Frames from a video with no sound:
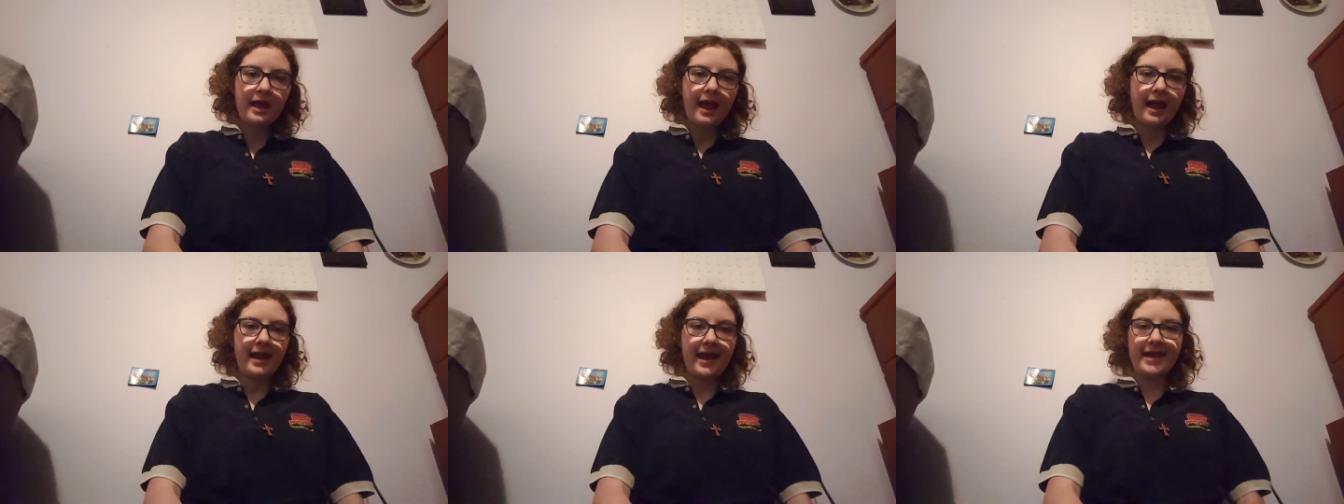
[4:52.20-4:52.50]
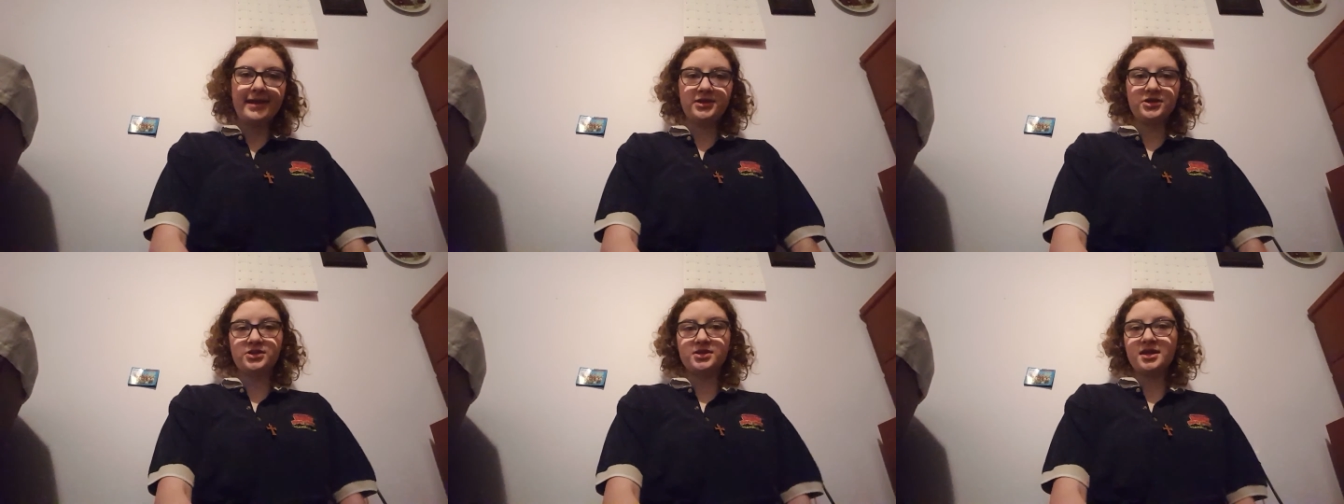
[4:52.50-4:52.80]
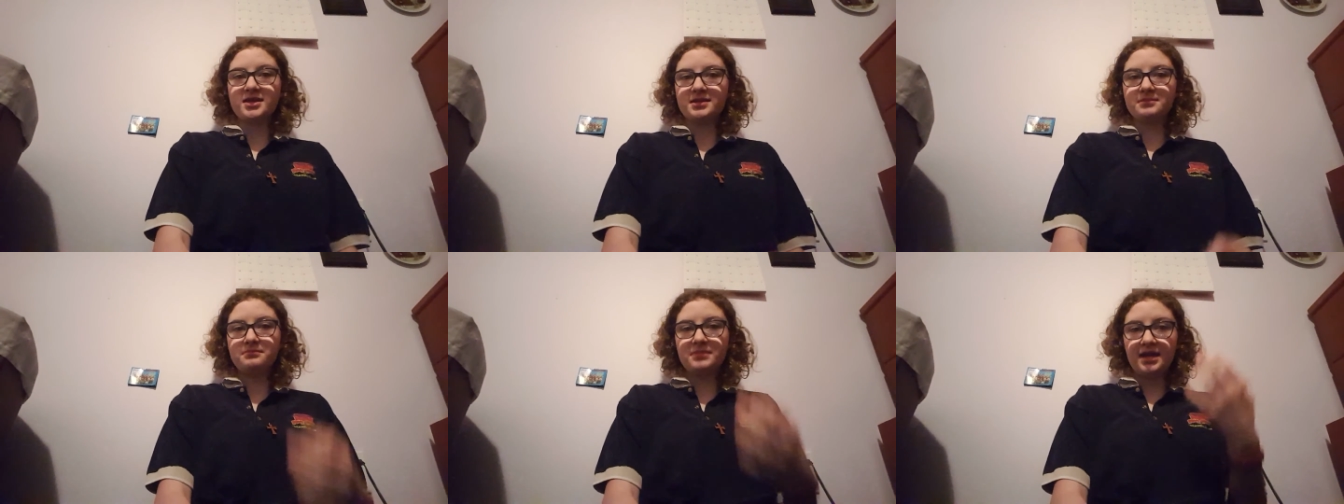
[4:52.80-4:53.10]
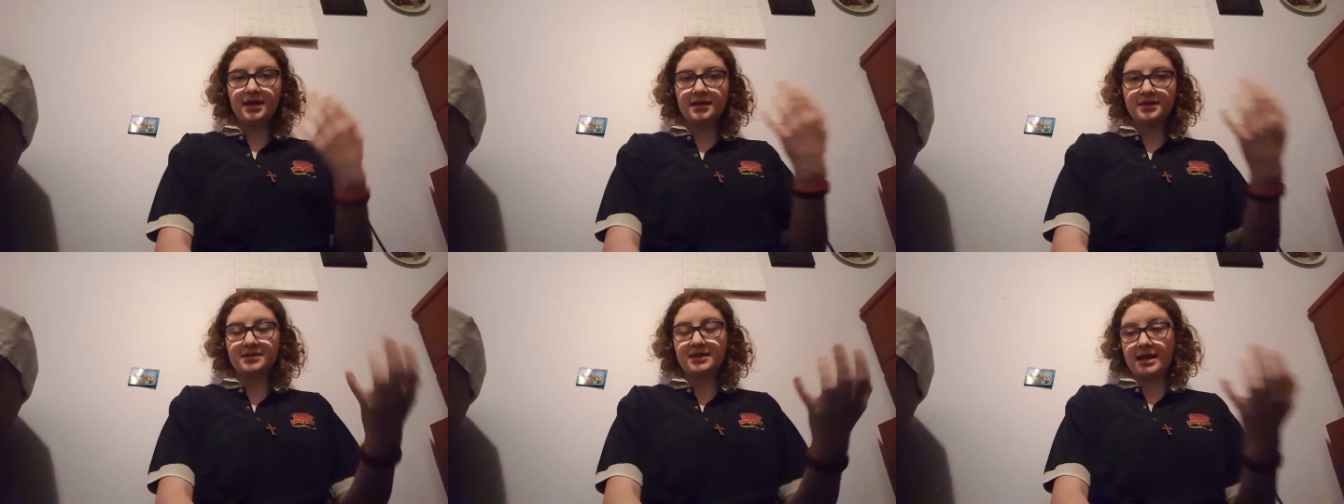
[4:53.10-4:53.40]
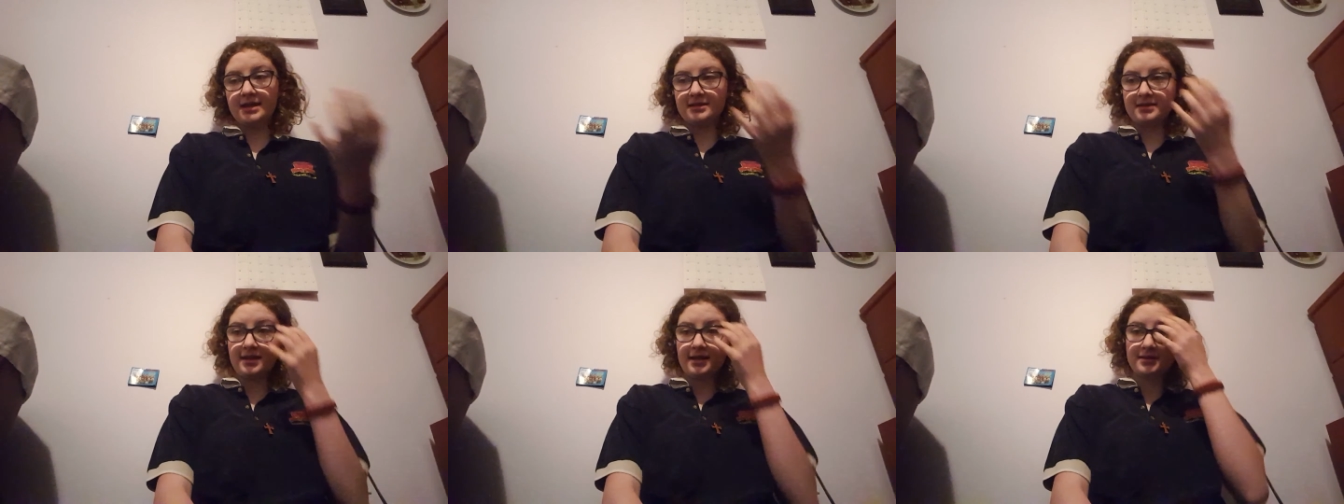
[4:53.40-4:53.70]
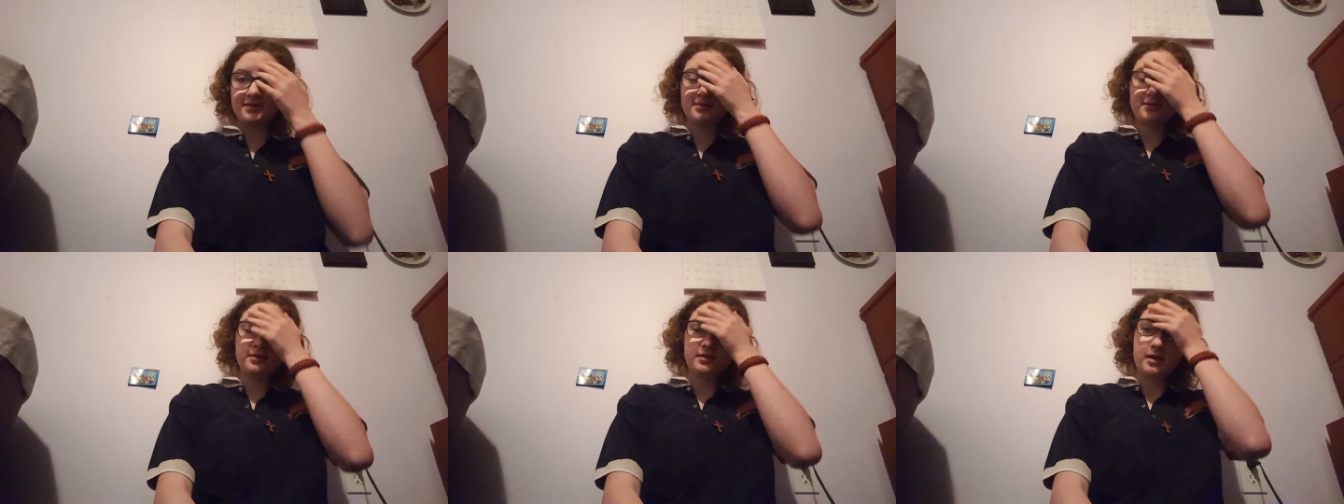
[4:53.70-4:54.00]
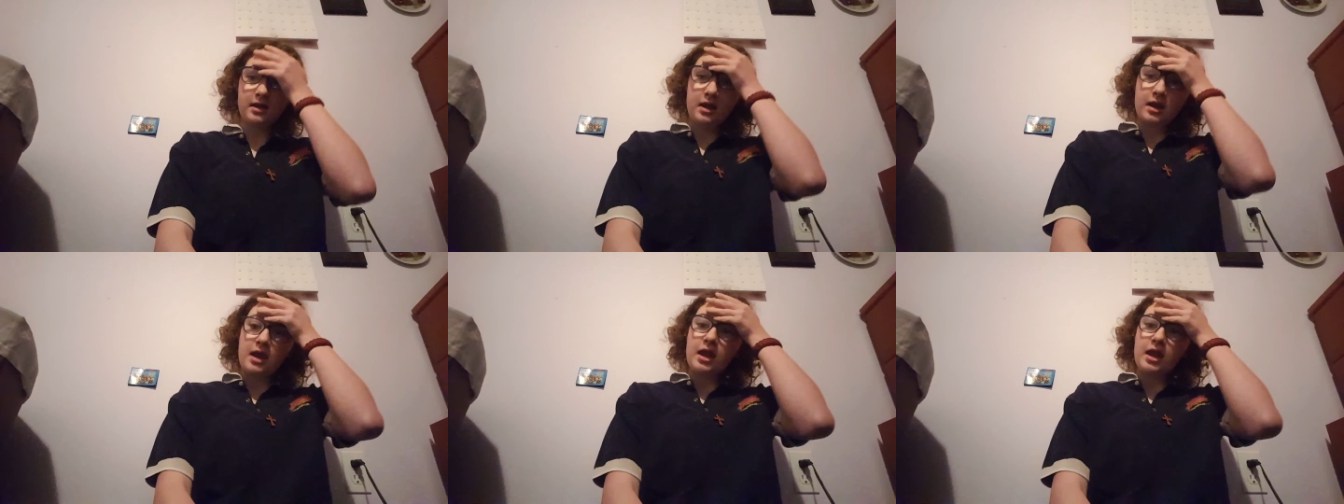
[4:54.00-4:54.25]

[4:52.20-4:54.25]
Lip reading: And it just doesn't make sense. That's,